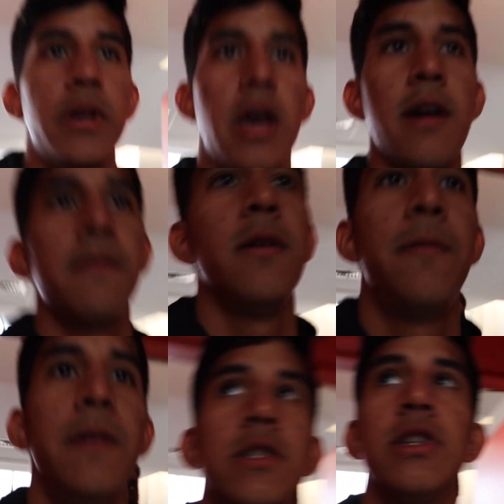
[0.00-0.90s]
We have
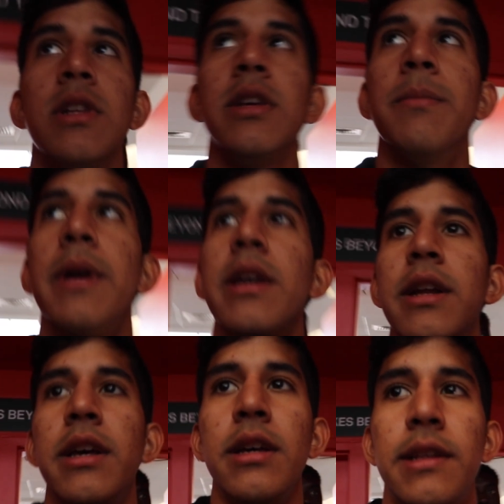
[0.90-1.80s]
officially
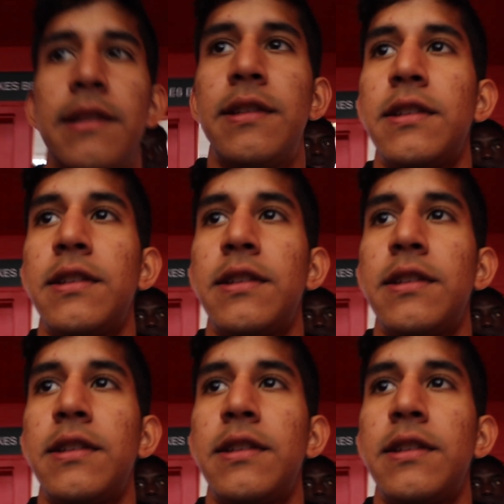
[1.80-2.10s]
made it